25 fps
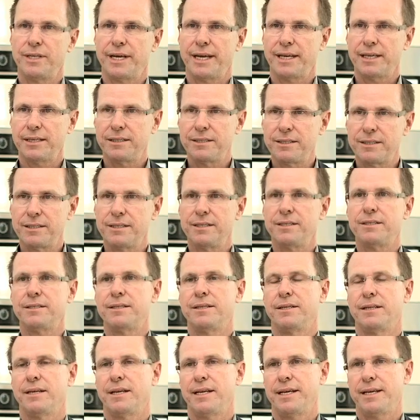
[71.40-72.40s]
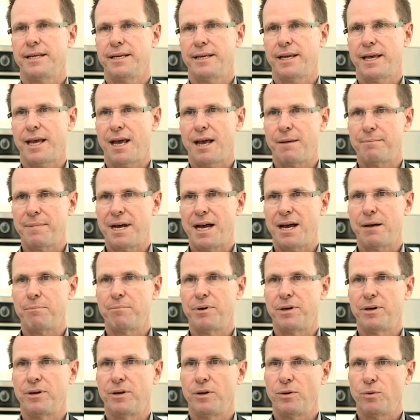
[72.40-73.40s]
that consistently come
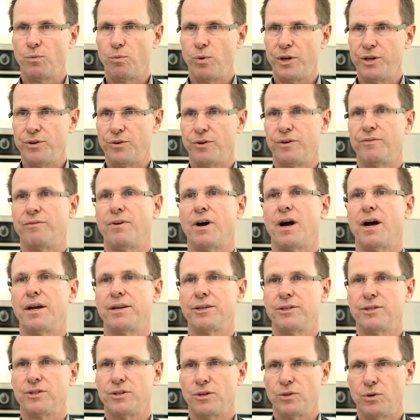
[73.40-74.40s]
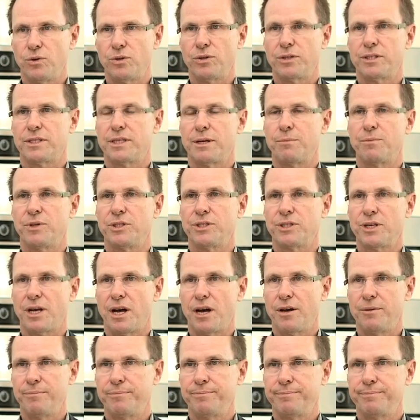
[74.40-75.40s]
up when you're invited to look at someone's
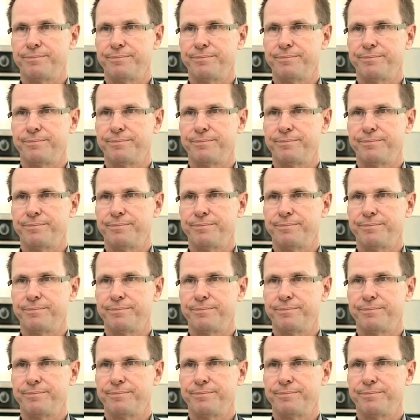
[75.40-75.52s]
home?